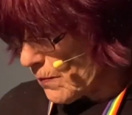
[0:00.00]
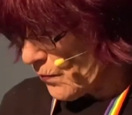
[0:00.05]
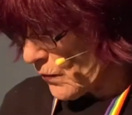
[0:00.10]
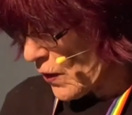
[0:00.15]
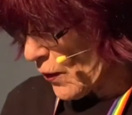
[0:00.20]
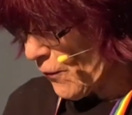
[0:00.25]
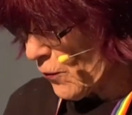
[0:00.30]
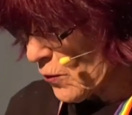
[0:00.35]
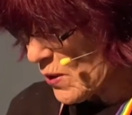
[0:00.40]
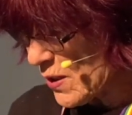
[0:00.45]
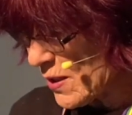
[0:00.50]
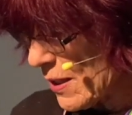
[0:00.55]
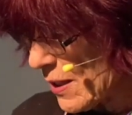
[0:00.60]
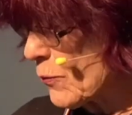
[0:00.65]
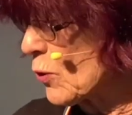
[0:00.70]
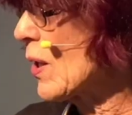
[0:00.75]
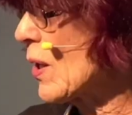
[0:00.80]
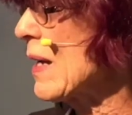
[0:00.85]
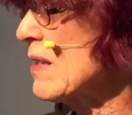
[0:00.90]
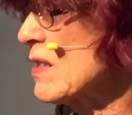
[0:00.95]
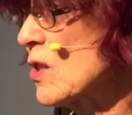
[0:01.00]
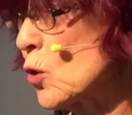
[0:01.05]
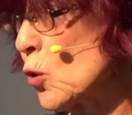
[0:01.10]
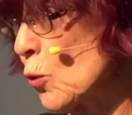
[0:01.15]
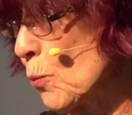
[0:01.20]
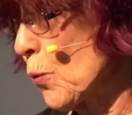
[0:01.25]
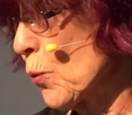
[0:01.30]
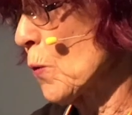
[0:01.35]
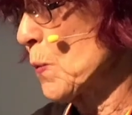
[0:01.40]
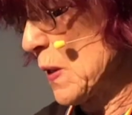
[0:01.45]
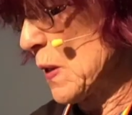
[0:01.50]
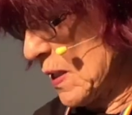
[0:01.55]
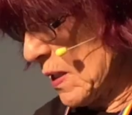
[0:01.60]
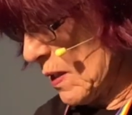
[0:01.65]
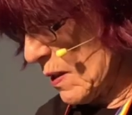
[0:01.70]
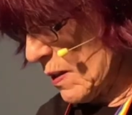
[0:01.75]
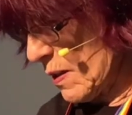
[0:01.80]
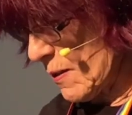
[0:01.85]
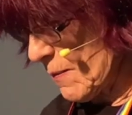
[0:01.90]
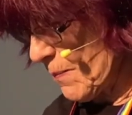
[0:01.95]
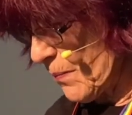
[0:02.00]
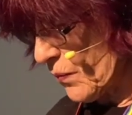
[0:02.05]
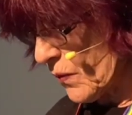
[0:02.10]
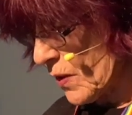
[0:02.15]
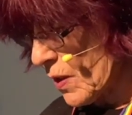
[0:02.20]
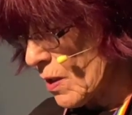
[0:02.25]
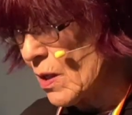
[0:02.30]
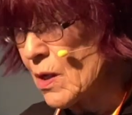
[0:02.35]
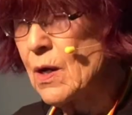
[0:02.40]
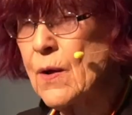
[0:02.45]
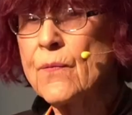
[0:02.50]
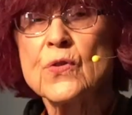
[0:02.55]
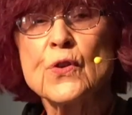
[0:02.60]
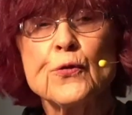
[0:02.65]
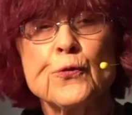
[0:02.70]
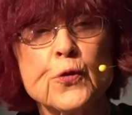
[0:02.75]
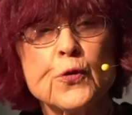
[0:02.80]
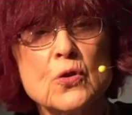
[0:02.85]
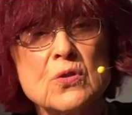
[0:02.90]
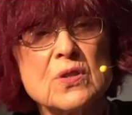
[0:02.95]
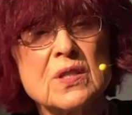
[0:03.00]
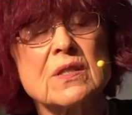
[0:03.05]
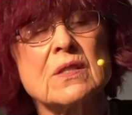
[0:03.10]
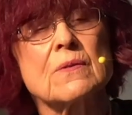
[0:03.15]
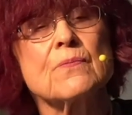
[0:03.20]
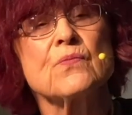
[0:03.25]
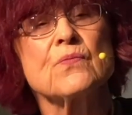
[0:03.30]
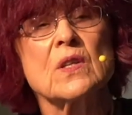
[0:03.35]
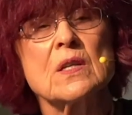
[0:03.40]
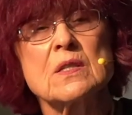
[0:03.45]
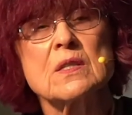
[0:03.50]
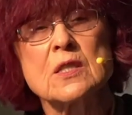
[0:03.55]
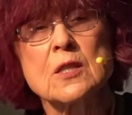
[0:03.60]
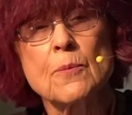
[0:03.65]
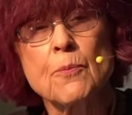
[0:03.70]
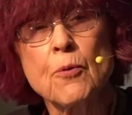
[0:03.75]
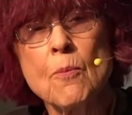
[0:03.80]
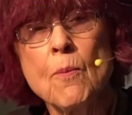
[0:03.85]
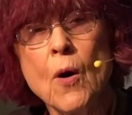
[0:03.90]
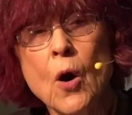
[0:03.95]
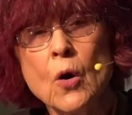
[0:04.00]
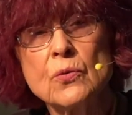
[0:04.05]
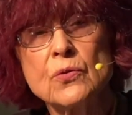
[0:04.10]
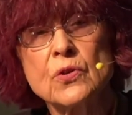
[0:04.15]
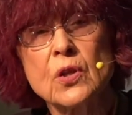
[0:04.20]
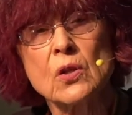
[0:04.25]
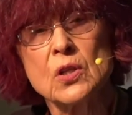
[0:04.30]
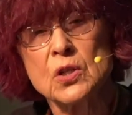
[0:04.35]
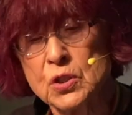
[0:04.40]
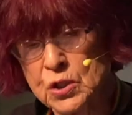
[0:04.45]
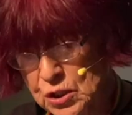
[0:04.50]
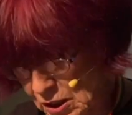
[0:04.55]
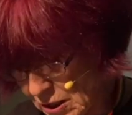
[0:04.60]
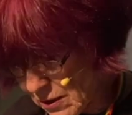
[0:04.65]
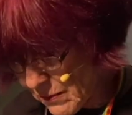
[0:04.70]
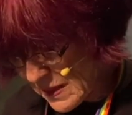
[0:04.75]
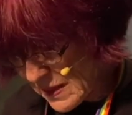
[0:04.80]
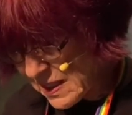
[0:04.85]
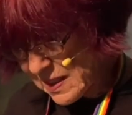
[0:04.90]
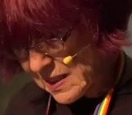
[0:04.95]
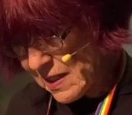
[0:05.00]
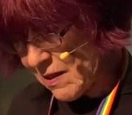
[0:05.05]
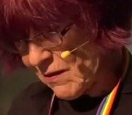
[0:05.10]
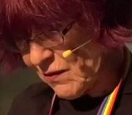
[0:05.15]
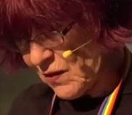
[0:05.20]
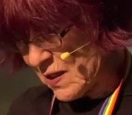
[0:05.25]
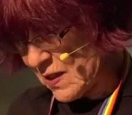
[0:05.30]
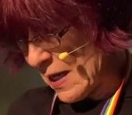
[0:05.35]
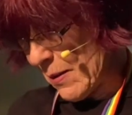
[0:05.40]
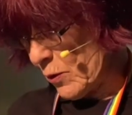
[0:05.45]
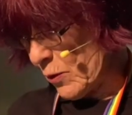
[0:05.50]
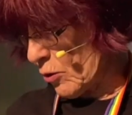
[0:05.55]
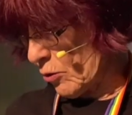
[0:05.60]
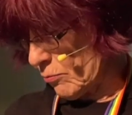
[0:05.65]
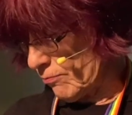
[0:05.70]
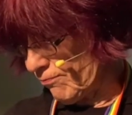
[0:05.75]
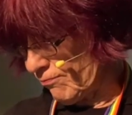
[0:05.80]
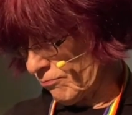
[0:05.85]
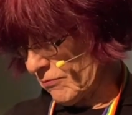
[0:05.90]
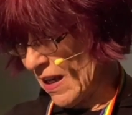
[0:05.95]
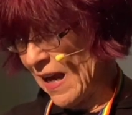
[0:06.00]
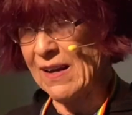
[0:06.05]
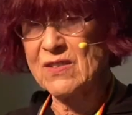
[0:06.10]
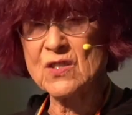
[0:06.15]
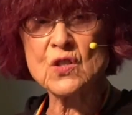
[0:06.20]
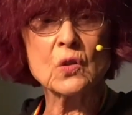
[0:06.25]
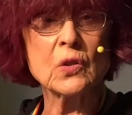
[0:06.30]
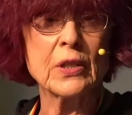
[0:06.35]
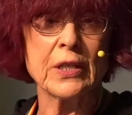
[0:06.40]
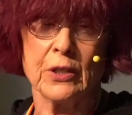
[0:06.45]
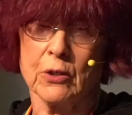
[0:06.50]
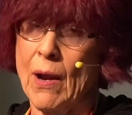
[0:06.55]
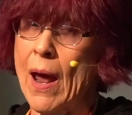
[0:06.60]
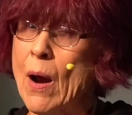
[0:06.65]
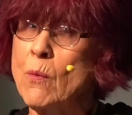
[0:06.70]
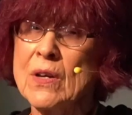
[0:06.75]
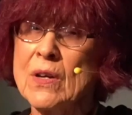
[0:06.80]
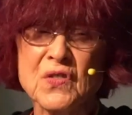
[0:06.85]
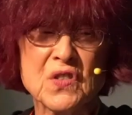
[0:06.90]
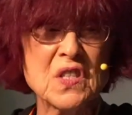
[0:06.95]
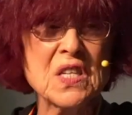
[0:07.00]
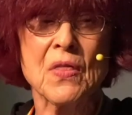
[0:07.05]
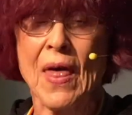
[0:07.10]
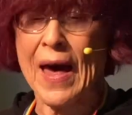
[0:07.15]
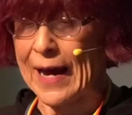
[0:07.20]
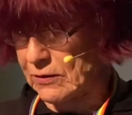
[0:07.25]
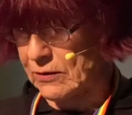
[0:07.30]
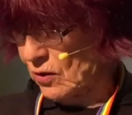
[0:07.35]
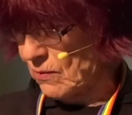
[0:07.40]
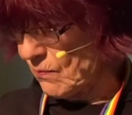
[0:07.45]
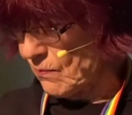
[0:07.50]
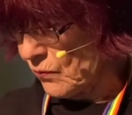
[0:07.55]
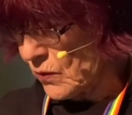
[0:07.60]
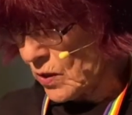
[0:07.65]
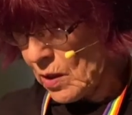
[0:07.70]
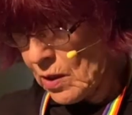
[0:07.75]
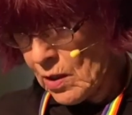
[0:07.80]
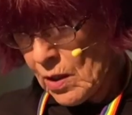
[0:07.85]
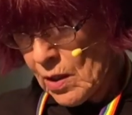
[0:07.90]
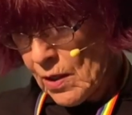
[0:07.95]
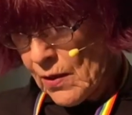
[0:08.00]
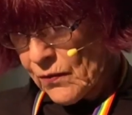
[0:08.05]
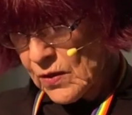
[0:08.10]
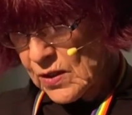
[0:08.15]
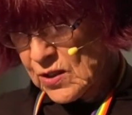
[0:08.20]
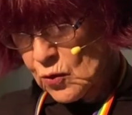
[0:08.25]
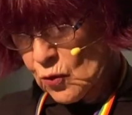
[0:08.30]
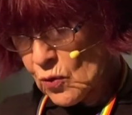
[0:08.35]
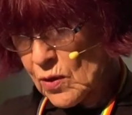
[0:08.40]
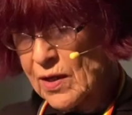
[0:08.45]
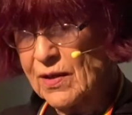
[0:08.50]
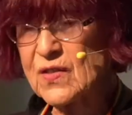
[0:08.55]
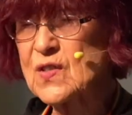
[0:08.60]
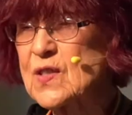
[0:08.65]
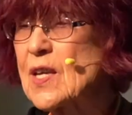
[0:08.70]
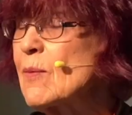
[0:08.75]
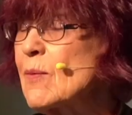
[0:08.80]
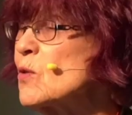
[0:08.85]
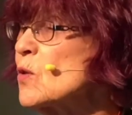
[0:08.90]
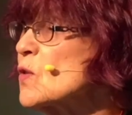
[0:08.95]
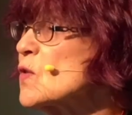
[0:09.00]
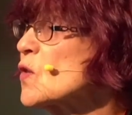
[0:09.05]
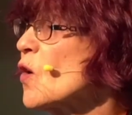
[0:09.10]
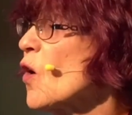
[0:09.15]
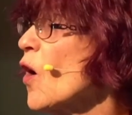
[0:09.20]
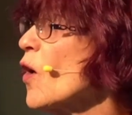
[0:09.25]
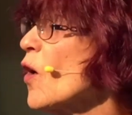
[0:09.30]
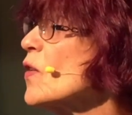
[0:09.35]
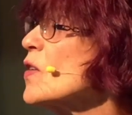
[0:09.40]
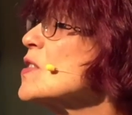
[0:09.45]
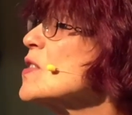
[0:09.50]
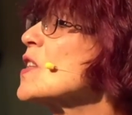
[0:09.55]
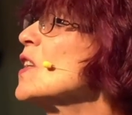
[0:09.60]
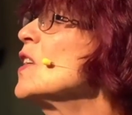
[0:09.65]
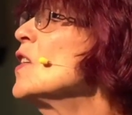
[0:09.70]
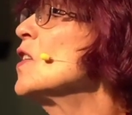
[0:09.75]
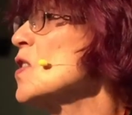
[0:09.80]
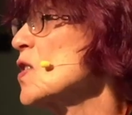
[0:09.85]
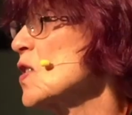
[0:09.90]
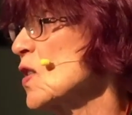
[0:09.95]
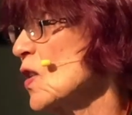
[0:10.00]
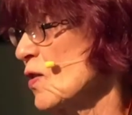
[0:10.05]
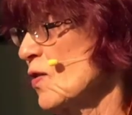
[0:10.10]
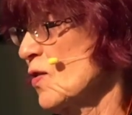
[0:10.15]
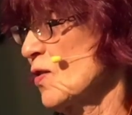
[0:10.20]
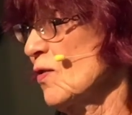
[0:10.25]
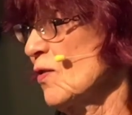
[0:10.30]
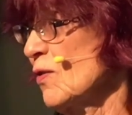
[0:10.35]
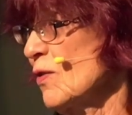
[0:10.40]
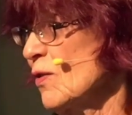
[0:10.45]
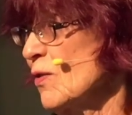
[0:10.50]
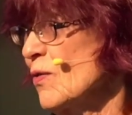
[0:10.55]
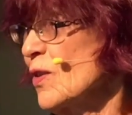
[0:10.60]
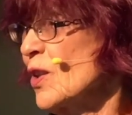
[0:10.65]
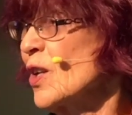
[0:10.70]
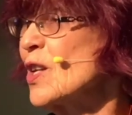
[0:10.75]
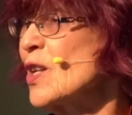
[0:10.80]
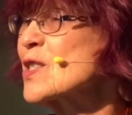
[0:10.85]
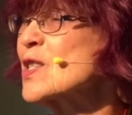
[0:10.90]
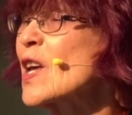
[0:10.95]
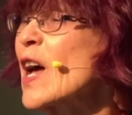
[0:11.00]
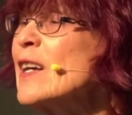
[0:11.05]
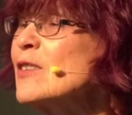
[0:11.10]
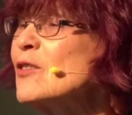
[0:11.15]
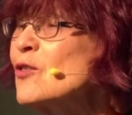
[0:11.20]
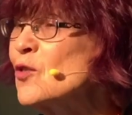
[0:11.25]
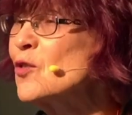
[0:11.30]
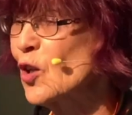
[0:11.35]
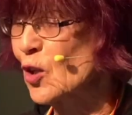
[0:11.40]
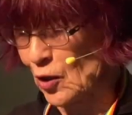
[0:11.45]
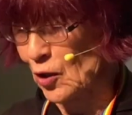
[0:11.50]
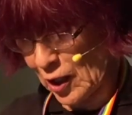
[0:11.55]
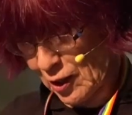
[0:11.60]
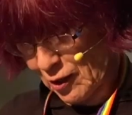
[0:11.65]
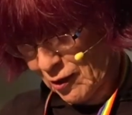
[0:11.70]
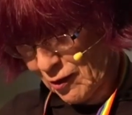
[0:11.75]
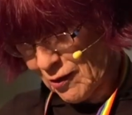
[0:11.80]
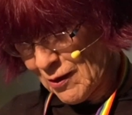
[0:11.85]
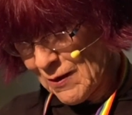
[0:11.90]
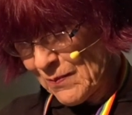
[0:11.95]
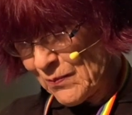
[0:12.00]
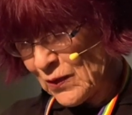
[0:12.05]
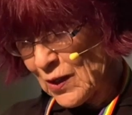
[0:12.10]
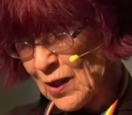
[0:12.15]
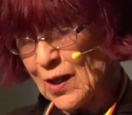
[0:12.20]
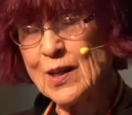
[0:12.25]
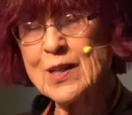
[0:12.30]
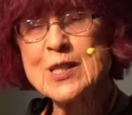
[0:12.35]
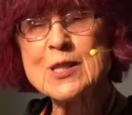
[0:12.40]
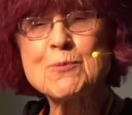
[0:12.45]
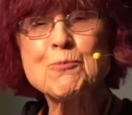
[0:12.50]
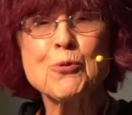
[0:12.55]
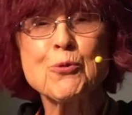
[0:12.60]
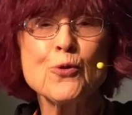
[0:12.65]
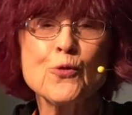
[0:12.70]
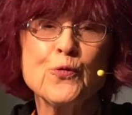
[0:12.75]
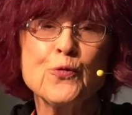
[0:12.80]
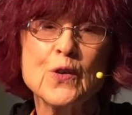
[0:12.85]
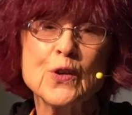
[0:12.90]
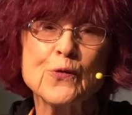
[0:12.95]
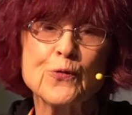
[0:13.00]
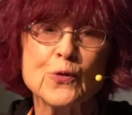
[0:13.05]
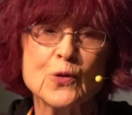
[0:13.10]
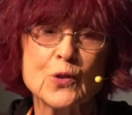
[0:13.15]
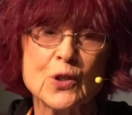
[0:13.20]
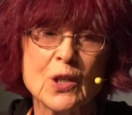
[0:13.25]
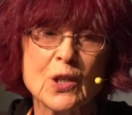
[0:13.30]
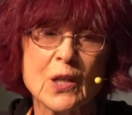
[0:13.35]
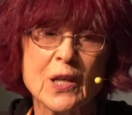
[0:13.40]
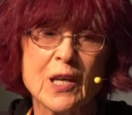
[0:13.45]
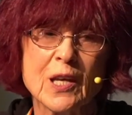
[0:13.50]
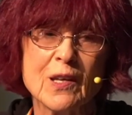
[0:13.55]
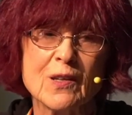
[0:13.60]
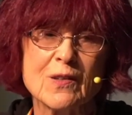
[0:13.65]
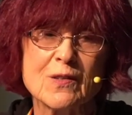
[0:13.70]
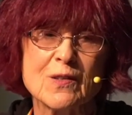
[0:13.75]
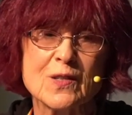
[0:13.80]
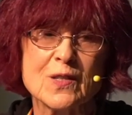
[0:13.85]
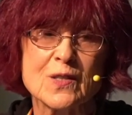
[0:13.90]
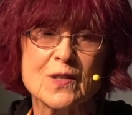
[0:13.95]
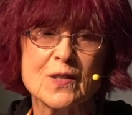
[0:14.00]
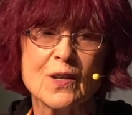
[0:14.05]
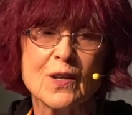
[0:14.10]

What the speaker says: of 1 Samuel has two purposes. The first is to promote the legitimacy of Samuel as a leader, and we've seen that. The story of Samuel's call is innocent, and it's idyllic, and it's perfect for little kids